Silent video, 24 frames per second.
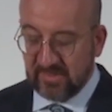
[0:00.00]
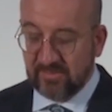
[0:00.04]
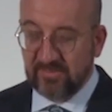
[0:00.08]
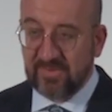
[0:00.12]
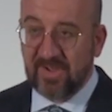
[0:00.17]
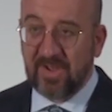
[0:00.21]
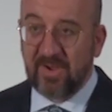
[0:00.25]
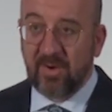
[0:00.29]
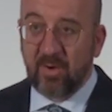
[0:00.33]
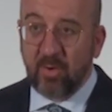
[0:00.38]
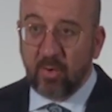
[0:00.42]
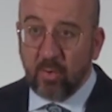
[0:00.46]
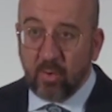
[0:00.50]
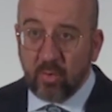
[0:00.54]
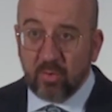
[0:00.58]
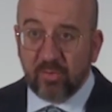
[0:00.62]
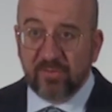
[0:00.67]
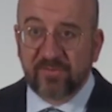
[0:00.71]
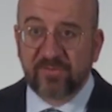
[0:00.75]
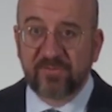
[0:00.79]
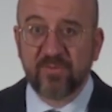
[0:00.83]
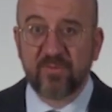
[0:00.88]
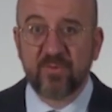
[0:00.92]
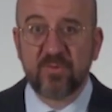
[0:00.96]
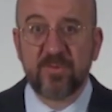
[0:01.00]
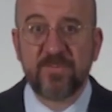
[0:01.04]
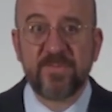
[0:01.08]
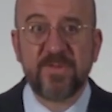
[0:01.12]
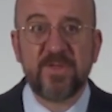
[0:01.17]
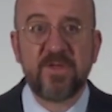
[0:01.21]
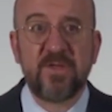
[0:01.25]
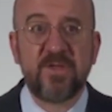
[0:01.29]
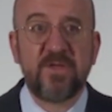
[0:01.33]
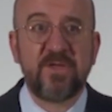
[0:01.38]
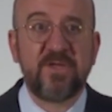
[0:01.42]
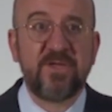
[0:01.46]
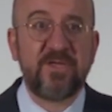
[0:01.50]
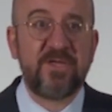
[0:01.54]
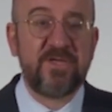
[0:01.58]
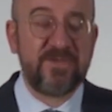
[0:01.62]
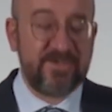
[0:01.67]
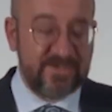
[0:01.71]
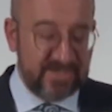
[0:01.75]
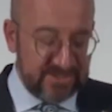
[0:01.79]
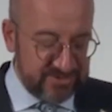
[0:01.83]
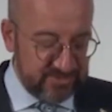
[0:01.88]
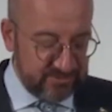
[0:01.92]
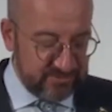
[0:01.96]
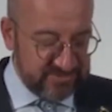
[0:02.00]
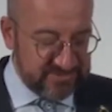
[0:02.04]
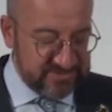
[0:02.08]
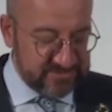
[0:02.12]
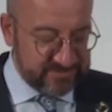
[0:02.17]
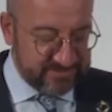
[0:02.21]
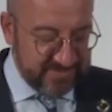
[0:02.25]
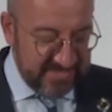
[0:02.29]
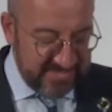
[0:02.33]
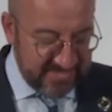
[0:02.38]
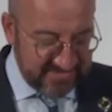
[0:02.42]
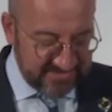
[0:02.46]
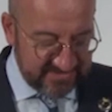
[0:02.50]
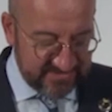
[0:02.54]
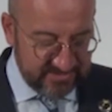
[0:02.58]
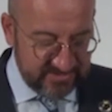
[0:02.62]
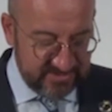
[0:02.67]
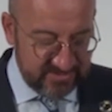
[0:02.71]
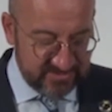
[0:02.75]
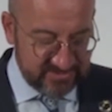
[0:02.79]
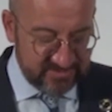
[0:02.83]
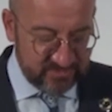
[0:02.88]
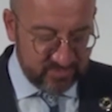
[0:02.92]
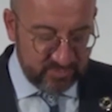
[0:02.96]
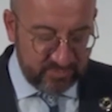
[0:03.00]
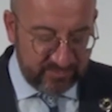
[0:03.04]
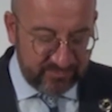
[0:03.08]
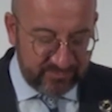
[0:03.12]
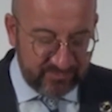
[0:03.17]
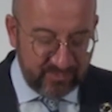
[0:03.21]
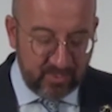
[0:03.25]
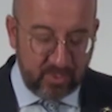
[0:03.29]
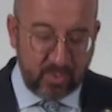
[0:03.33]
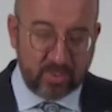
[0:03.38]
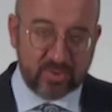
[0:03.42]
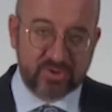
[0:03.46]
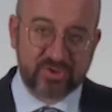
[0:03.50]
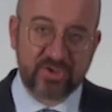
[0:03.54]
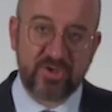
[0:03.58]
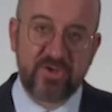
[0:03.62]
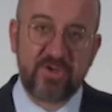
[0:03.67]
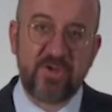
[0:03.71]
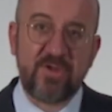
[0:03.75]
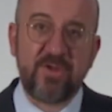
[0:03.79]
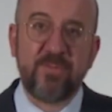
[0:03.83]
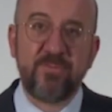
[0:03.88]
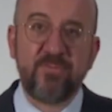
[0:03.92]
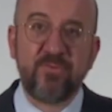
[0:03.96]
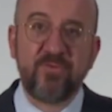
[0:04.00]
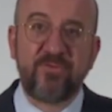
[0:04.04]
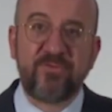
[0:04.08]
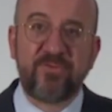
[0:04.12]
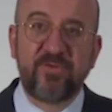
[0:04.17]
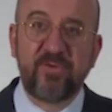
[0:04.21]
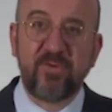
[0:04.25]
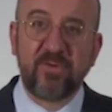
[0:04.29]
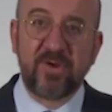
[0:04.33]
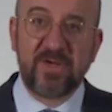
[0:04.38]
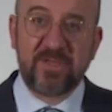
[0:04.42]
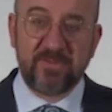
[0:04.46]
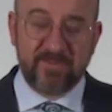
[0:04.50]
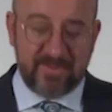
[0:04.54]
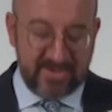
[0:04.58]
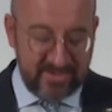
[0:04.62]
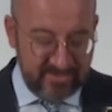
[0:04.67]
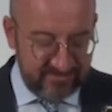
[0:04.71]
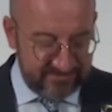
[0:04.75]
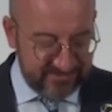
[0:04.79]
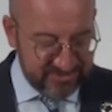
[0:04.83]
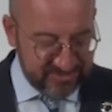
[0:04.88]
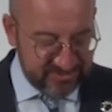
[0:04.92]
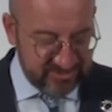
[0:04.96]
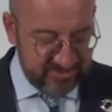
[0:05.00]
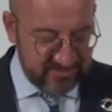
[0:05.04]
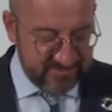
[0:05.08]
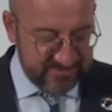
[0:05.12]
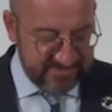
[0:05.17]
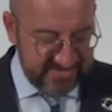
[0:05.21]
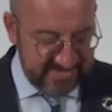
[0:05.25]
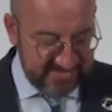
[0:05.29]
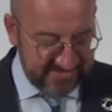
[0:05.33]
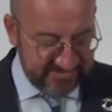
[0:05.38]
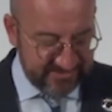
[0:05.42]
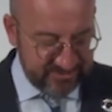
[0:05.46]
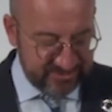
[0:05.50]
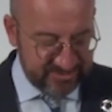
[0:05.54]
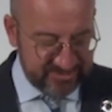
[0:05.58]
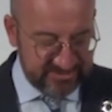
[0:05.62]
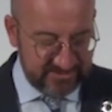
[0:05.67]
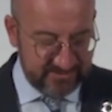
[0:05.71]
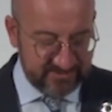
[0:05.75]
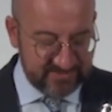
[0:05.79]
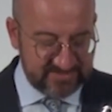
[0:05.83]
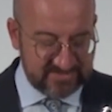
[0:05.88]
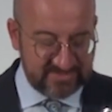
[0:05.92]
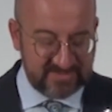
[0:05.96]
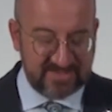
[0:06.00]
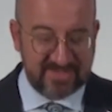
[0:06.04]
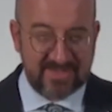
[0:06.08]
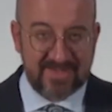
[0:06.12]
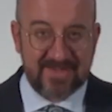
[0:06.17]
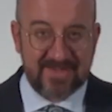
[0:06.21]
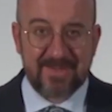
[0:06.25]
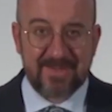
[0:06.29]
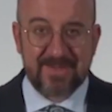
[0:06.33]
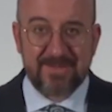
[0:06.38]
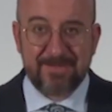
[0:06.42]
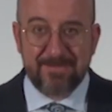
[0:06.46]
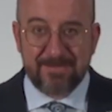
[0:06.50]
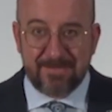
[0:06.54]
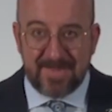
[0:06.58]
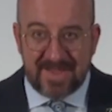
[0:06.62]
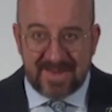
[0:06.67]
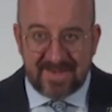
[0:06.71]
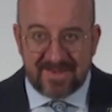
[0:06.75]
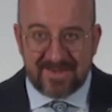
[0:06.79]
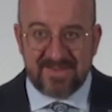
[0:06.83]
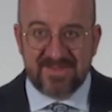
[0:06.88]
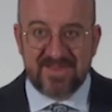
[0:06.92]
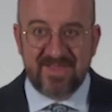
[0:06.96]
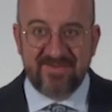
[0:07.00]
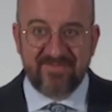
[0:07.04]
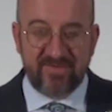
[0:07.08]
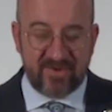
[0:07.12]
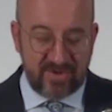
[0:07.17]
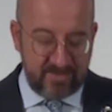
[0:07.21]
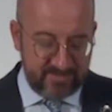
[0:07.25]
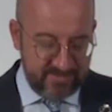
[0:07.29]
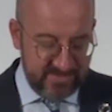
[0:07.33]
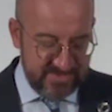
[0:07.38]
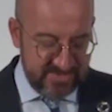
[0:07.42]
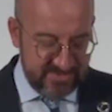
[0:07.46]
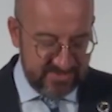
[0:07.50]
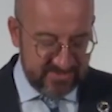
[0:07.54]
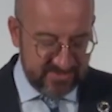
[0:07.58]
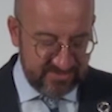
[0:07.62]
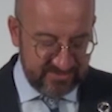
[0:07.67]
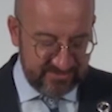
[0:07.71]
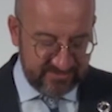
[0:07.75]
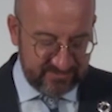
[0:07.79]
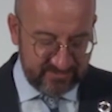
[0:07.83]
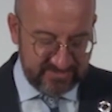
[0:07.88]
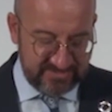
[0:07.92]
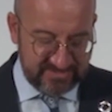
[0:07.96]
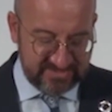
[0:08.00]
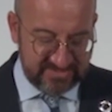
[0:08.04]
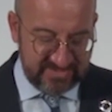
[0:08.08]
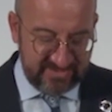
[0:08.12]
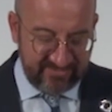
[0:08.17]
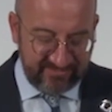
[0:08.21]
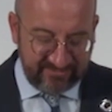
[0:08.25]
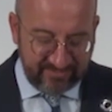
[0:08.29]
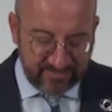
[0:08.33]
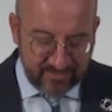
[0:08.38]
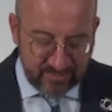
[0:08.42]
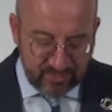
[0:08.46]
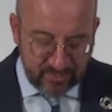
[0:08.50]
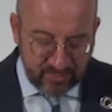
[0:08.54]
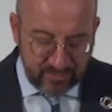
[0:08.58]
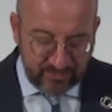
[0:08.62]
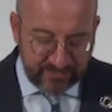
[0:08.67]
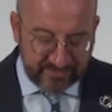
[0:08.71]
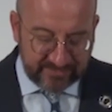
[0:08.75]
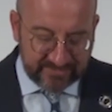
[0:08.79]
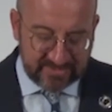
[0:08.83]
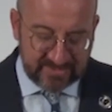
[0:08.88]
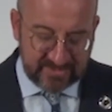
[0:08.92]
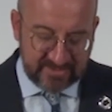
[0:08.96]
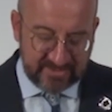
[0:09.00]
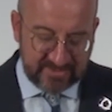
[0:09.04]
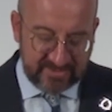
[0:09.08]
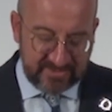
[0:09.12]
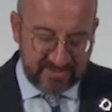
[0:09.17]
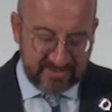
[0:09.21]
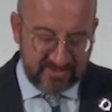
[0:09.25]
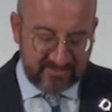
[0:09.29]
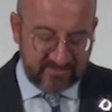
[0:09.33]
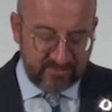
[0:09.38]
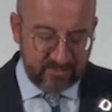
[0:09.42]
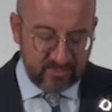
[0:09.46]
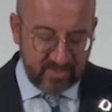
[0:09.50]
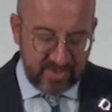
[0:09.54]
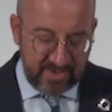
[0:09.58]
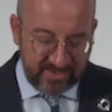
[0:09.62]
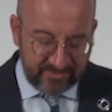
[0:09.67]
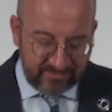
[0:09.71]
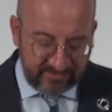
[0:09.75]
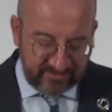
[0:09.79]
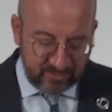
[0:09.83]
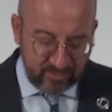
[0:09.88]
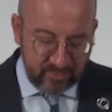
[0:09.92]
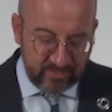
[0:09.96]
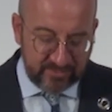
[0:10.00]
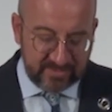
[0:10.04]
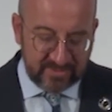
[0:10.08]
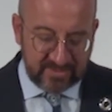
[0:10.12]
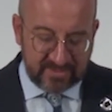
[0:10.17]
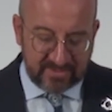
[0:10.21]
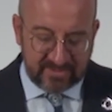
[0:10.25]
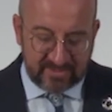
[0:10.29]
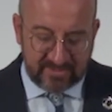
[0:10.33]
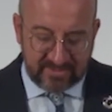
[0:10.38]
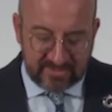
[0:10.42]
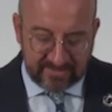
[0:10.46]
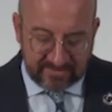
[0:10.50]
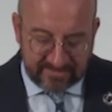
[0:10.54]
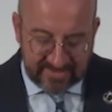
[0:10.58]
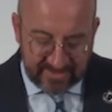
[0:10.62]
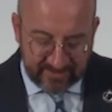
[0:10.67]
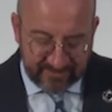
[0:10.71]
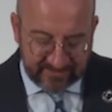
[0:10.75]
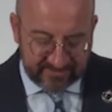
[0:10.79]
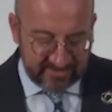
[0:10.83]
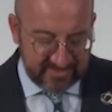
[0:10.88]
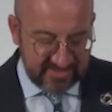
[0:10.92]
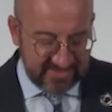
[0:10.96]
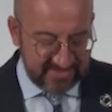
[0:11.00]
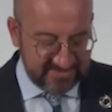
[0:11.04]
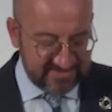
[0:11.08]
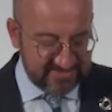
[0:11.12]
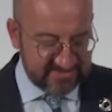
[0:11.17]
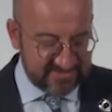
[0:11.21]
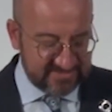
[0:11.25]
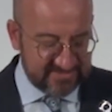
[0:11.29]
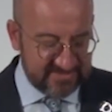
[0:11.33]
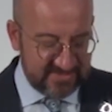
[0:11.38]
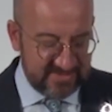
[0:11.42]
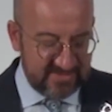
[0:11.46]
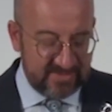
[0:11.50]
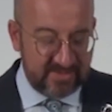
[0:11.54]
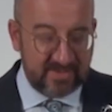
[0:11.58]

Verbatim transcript: We are also engaging with partners to forge mutually beneficial partnerships. Many developing countries have moved into acute indebtedness.